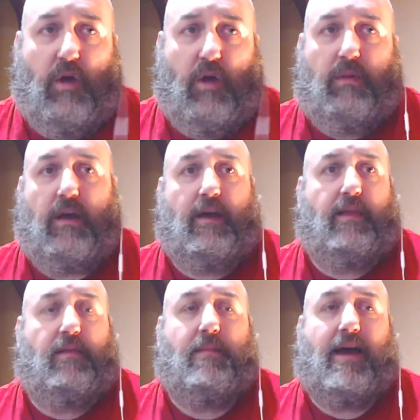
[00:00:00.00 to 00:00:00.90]
but
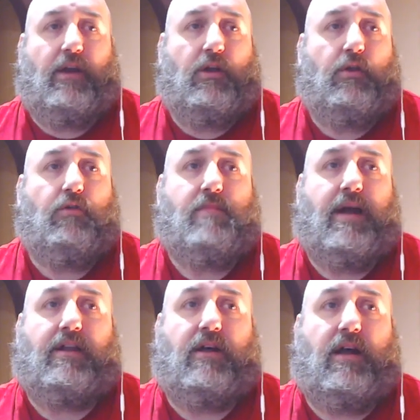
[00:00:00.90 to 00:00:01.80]
the man who
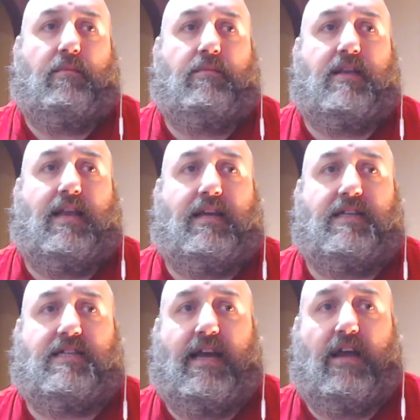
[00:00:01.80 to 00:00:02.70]
made
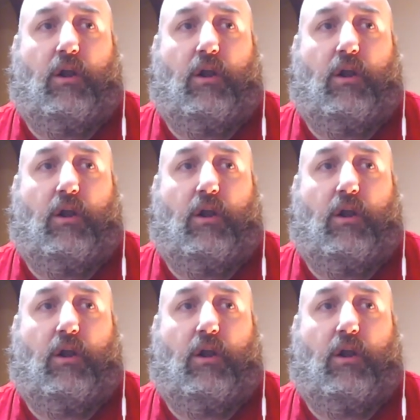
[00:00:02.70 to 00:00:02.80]
Lacazette